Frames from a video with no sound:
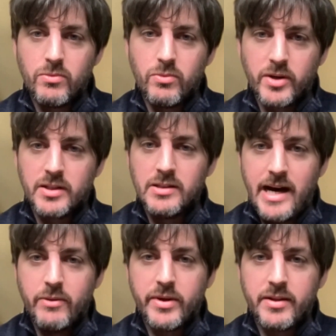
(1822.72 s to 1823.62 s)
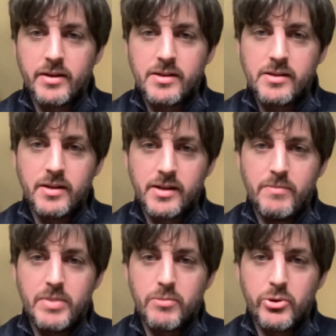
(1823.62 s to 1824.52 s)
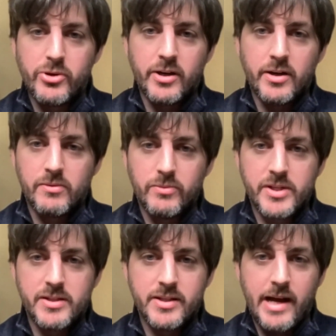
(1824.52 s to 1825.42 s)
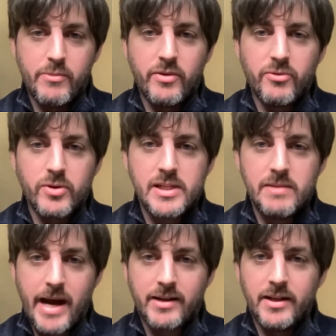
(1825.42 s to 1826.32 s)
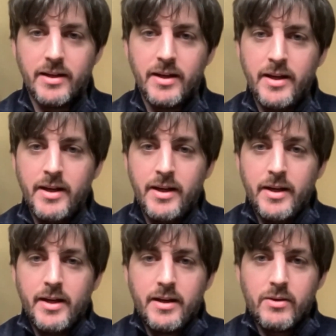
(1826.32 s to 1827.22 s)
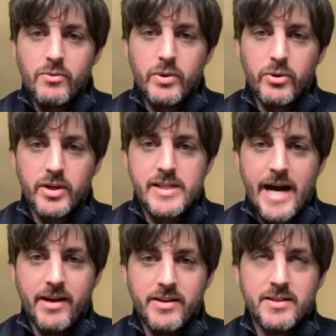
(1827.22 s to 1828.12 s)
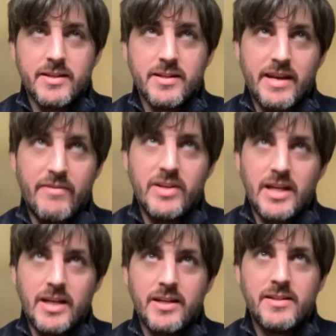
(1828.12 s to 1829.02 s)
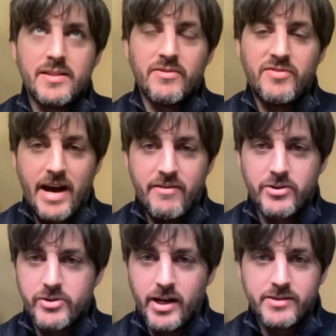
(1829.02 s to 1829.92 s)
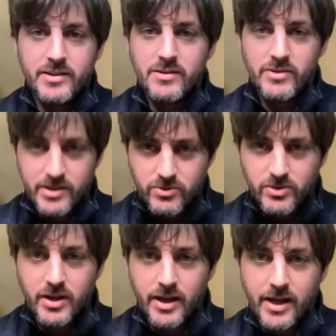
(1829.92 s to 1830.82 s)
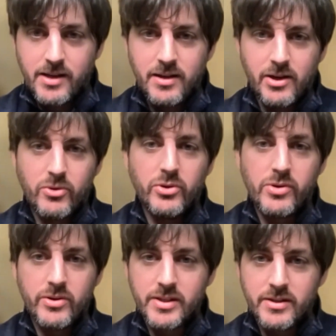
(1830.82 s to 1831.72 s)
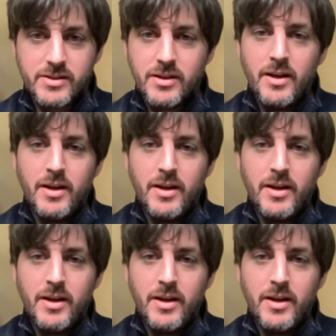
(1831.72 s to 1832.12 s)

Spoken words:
worked a lot with the company Bruker, which is the 9.4T magnet. We really dialed into 70 to 500 Daltons. So that's really like, glucose is,